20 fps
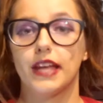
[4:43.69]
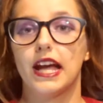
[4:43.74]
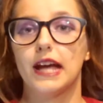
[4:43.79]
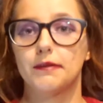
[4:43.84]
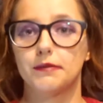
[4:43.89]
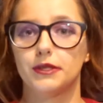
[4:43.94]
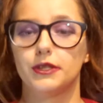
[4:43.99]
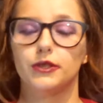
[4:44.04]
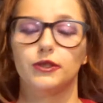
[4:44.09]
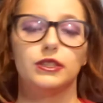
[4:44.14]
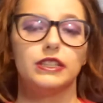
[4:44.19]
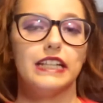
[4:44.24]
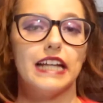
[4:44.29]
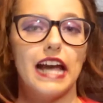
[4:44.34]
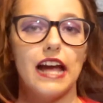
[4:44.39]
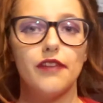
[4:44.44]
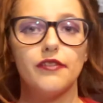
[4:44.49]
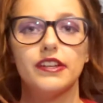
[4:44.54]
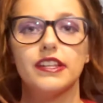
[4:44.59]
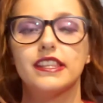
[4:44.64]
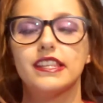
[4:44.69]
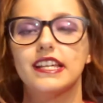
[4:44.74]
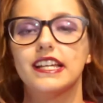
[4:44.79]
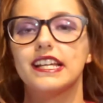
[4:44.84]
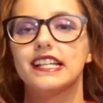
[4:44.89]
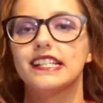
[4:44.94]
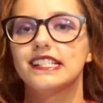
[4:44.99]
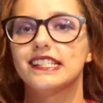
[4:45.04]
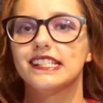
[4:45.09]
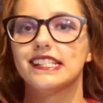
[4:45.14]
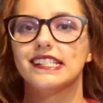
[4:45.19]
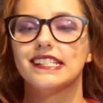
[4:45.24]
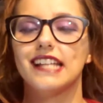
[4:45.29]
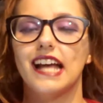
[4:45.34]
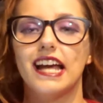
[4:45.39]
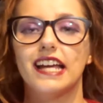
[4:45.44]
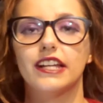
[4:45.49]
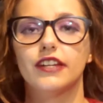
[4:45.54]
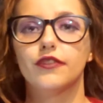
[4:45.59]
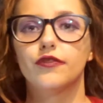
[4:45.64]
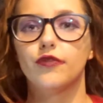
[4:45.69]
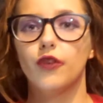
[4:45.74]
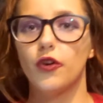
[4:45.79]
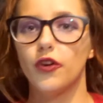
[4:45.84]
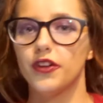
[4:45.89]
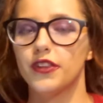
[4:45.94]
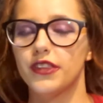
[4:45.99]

Absolutely everything is decided for